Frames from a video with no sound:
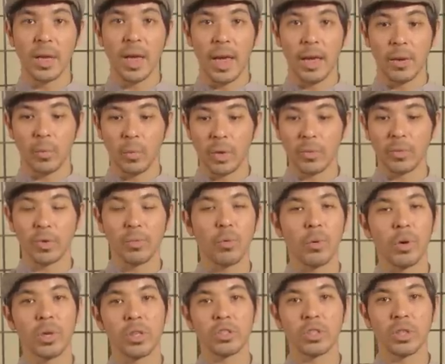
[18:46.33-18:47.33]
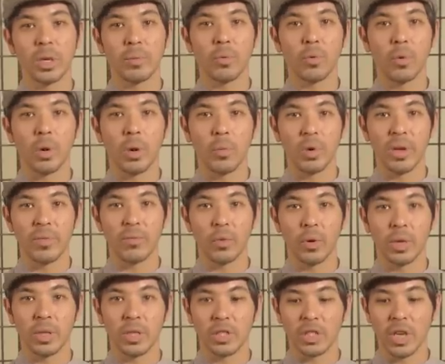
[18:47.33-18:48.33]
And when we're pouring shengpu'er, we
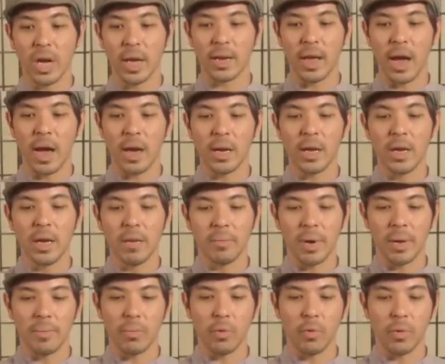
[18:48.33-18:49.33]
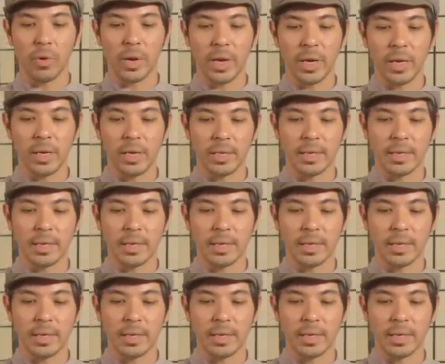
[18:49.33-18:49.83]
avoid the cha dan by pouring